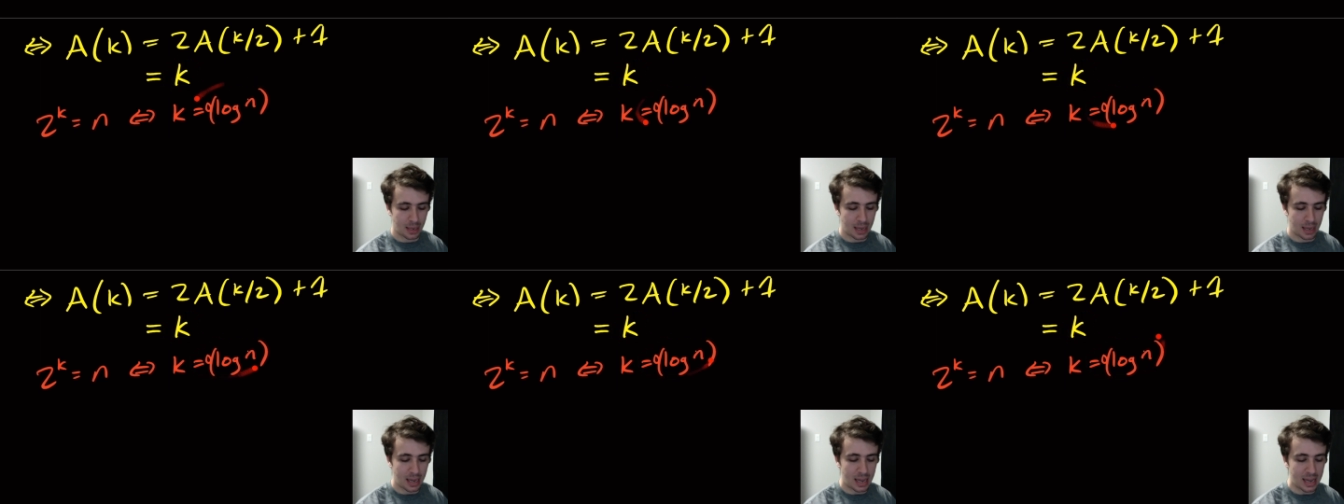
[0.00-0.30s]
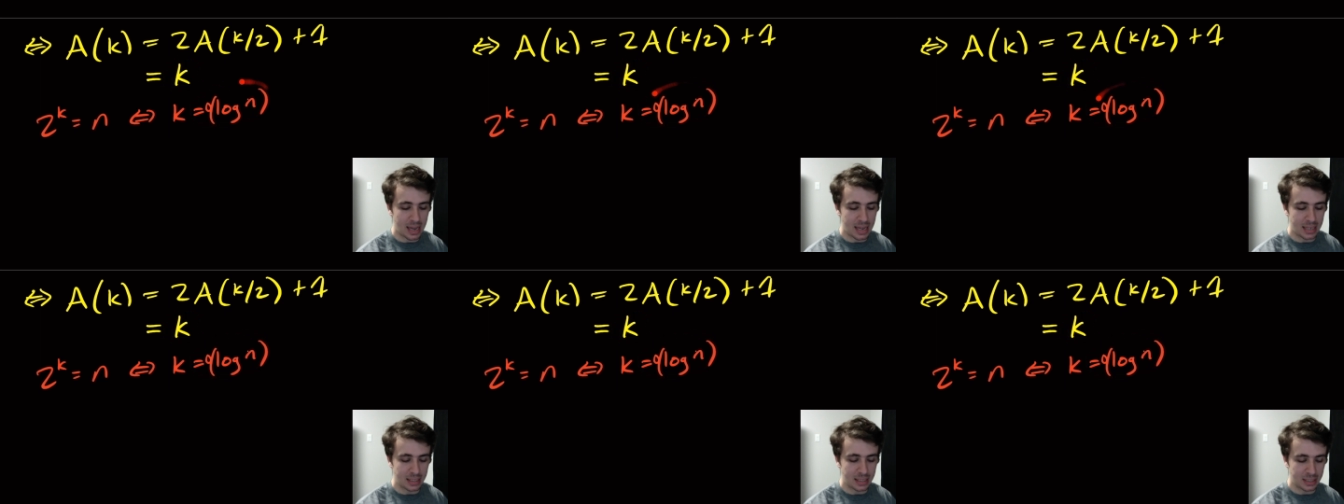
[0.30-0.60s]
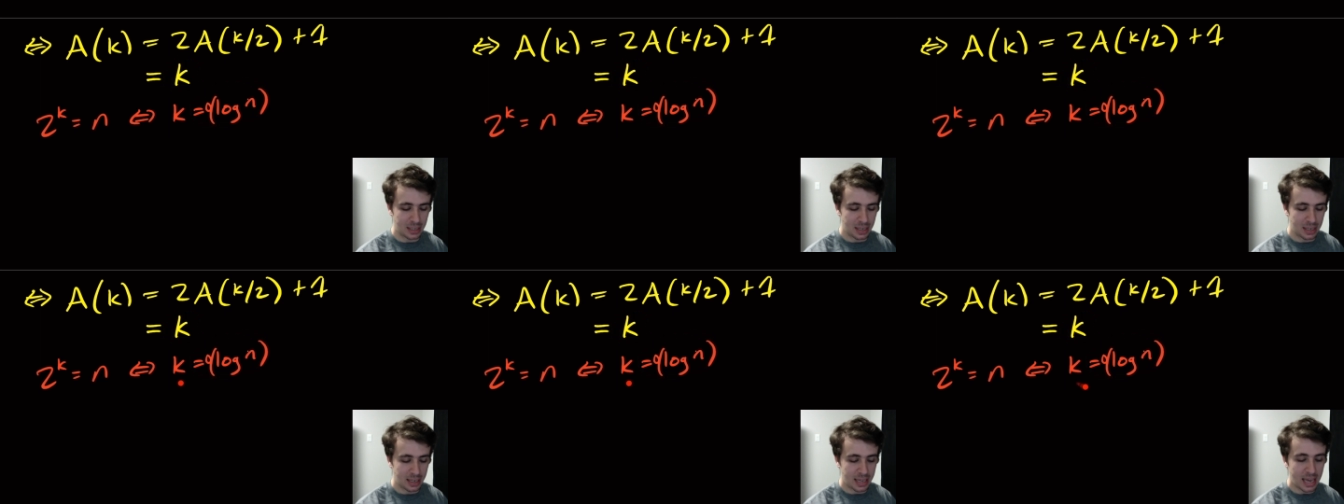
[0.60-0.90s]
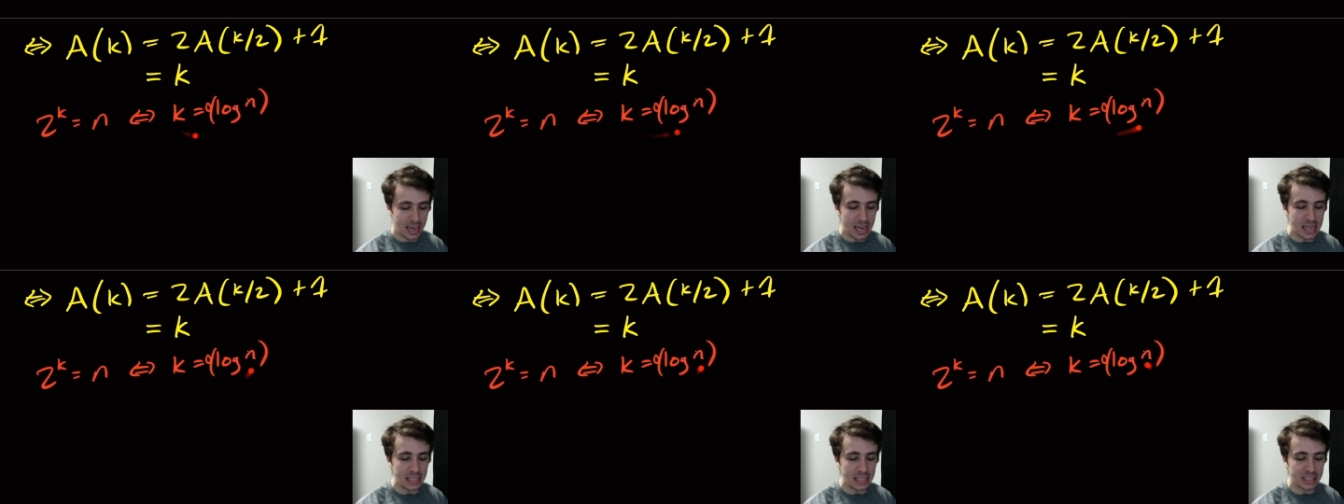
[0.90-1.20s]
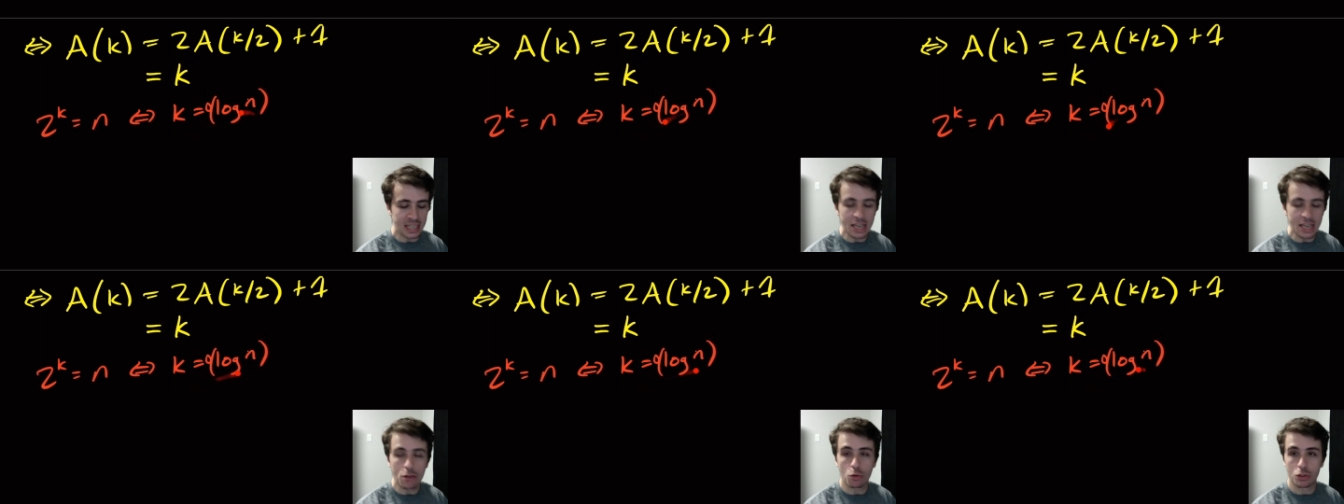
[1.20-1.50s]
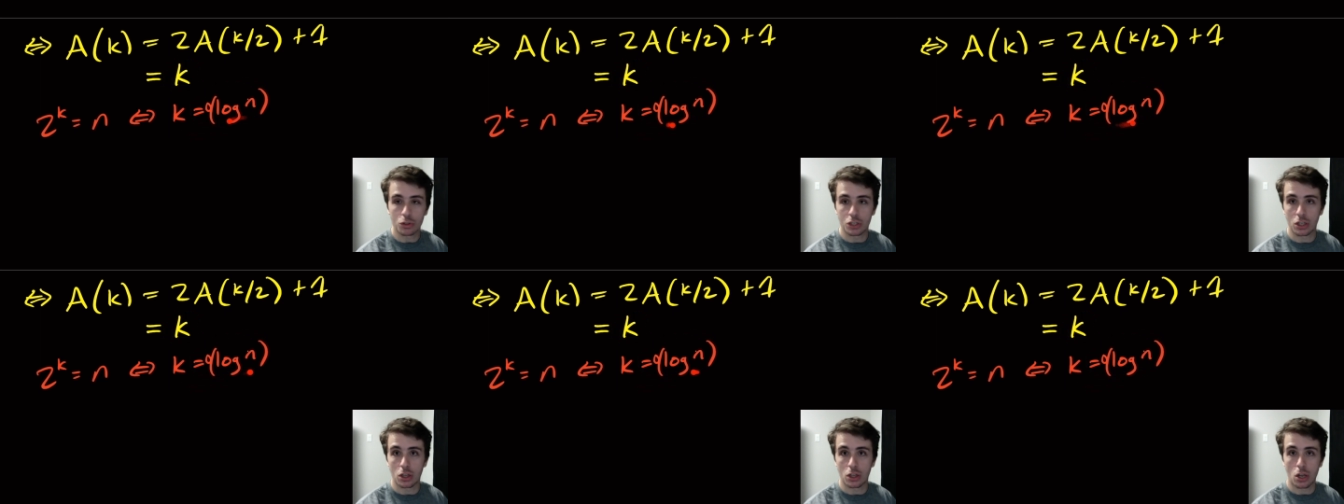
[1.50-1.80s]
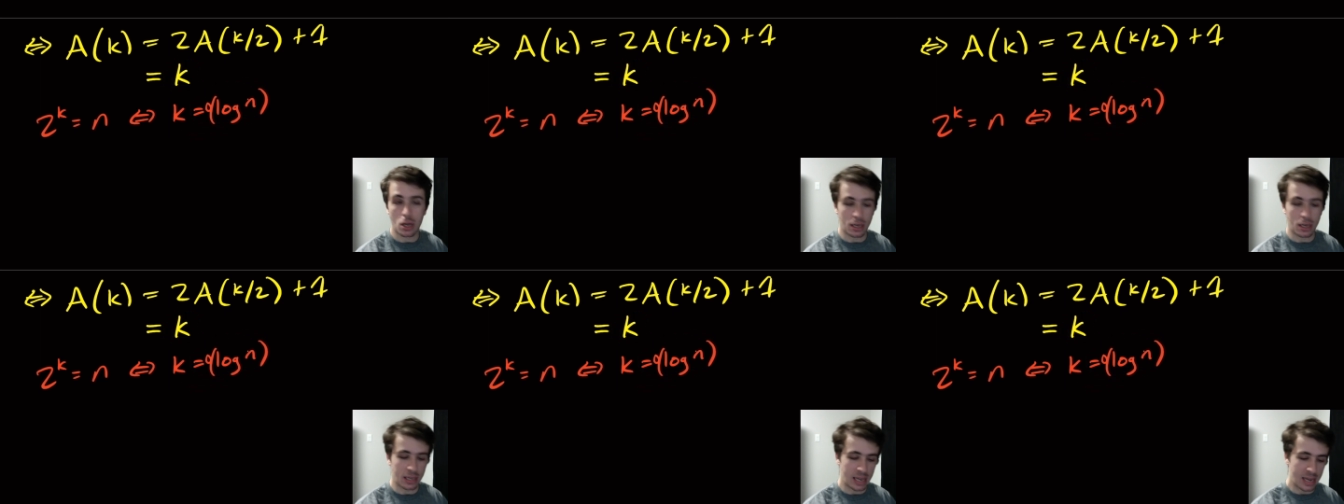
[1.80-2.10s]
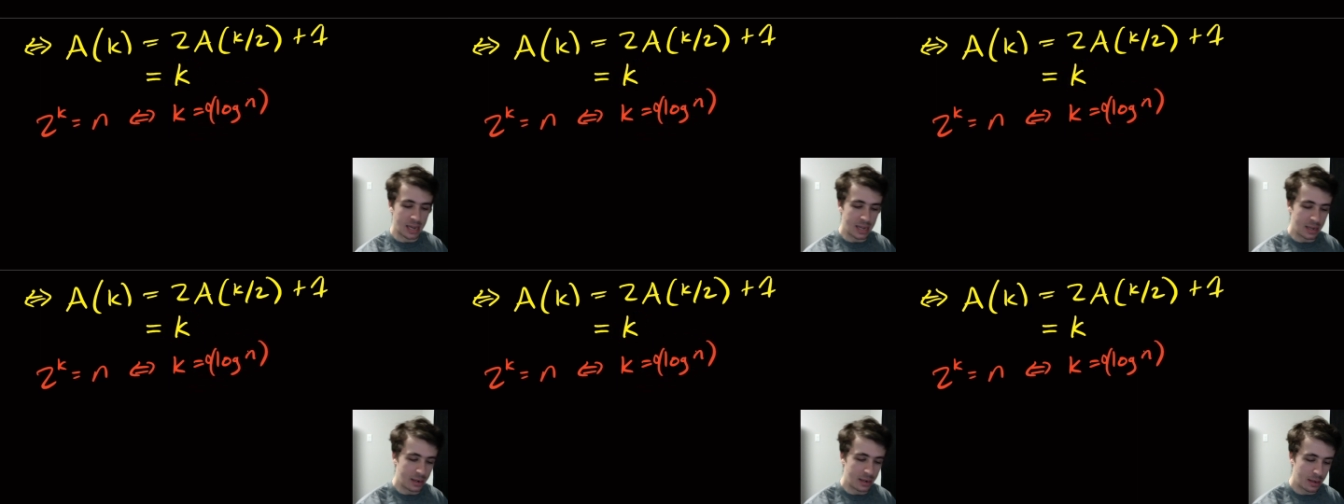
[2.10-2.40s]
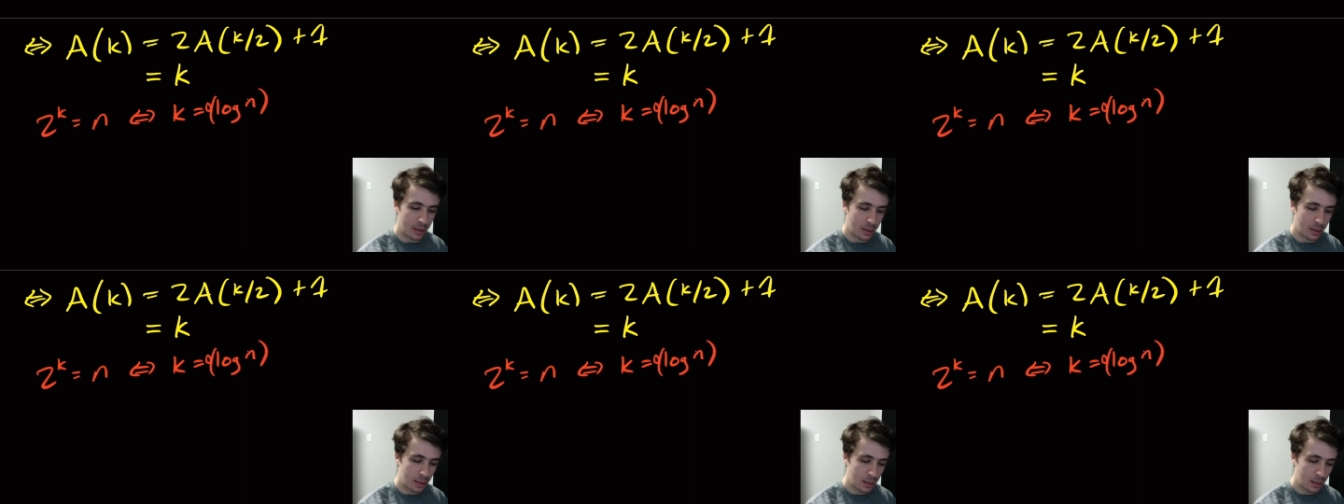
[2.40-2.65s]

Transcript: and k is equal to log n.